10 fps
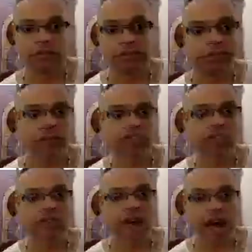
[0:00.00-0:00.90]
But there's
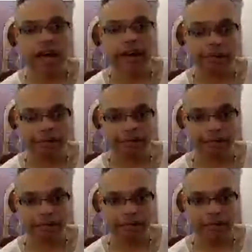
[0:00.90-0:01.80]
still time.
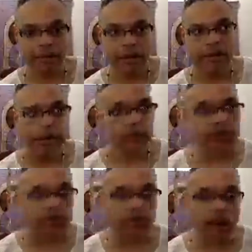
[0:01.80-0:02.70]
There's
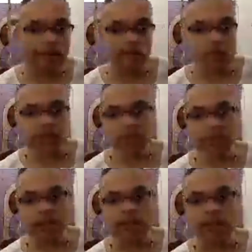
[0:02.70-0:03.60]
still time to us
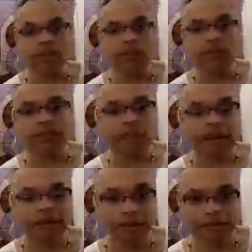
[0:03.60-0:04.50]
ascend to the fifth
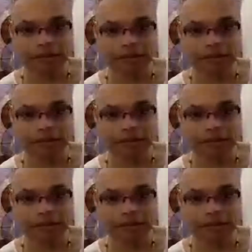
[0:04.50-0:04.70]
dimension.